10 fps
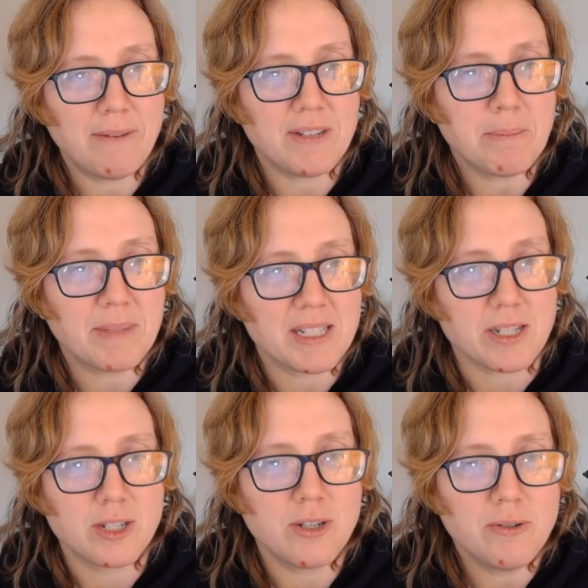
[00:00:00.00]
Yep, that's a
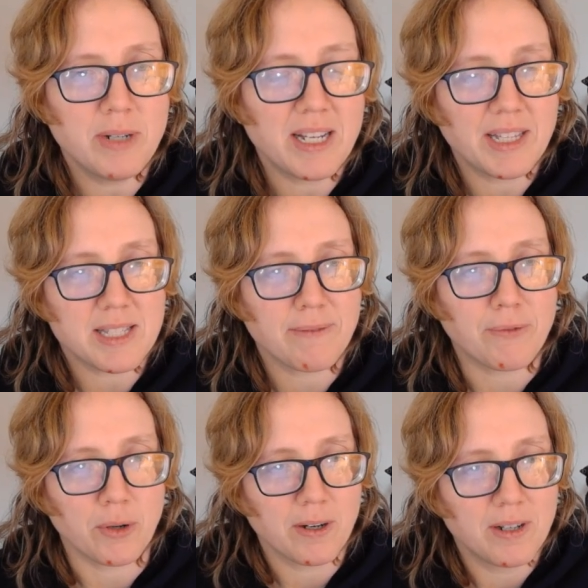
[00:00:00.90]
2 and that's a
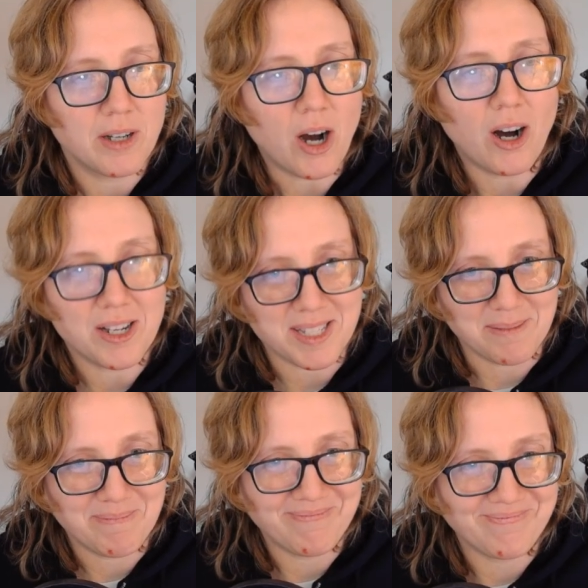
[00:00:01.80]
4. Awesome.